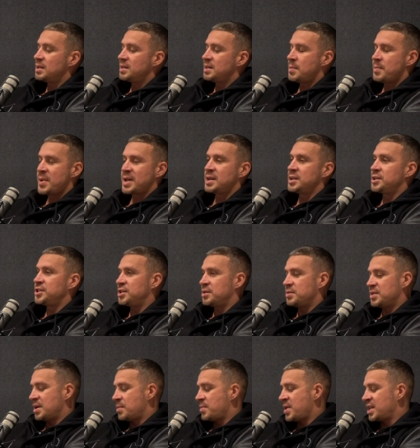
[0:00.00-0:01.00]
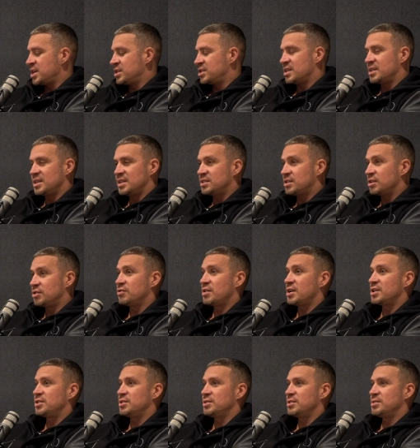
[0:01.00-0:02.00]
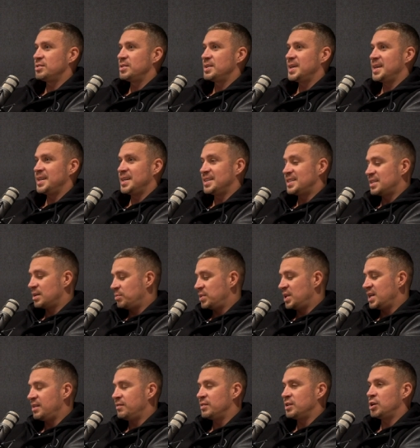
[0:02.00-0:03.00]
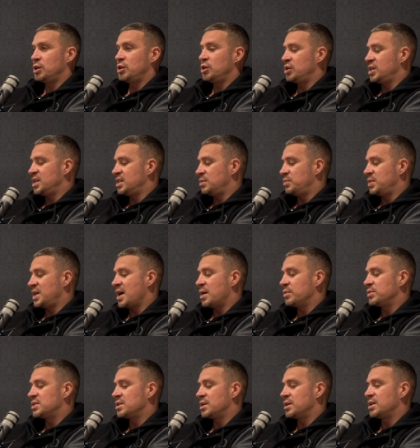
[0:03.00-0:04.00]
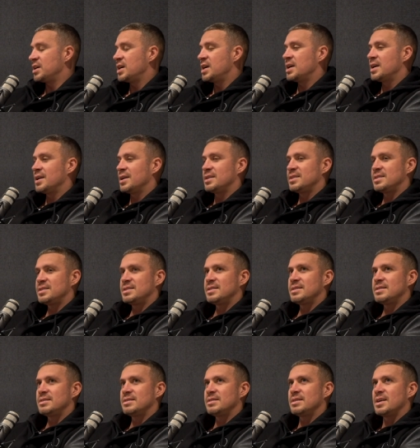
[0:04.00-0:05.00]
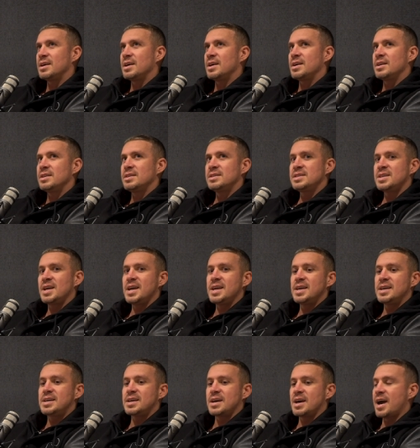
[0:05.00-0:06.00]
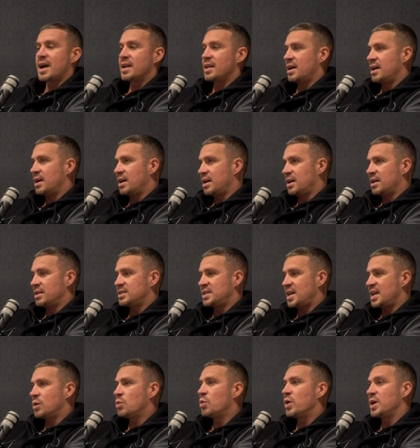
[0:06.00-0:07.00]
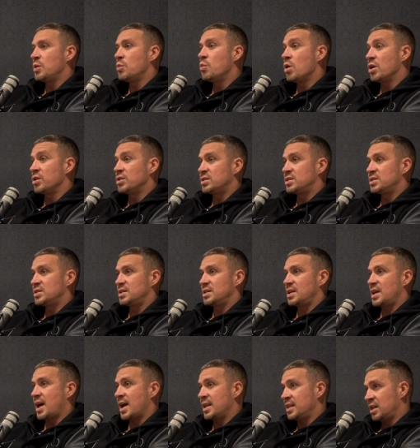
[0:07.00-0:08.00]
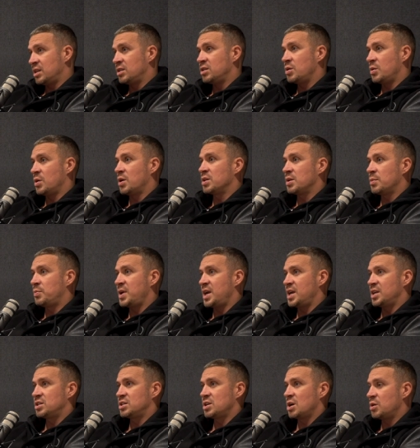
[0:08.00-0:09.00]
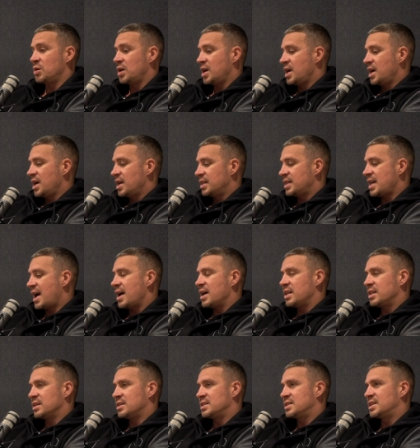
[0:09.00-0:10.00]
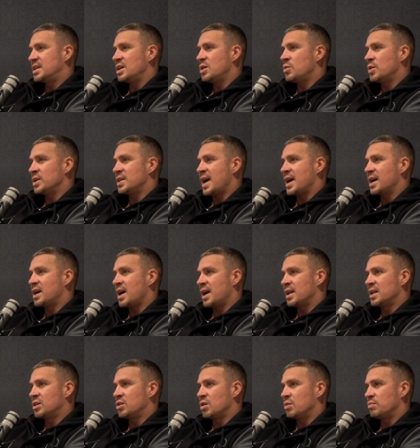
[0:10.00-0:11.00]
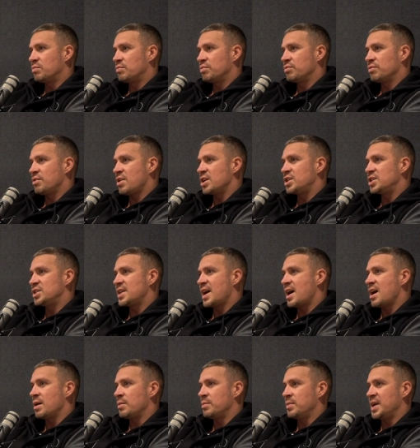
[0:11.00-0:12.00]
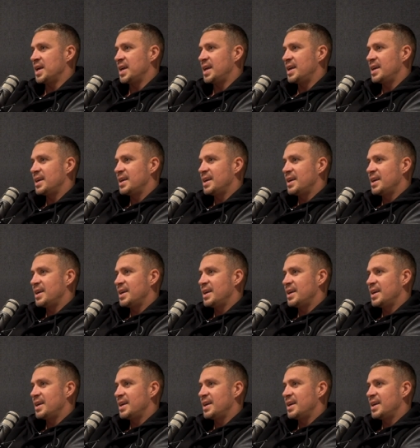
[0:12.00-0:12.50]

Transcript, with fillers: The manager, the manager needs to trust you. He needs to believe in you. You need to be able to take uh, uh take what he wants and then do it on the pitch. So yeah. that the skill and that kind of got brushed out of me,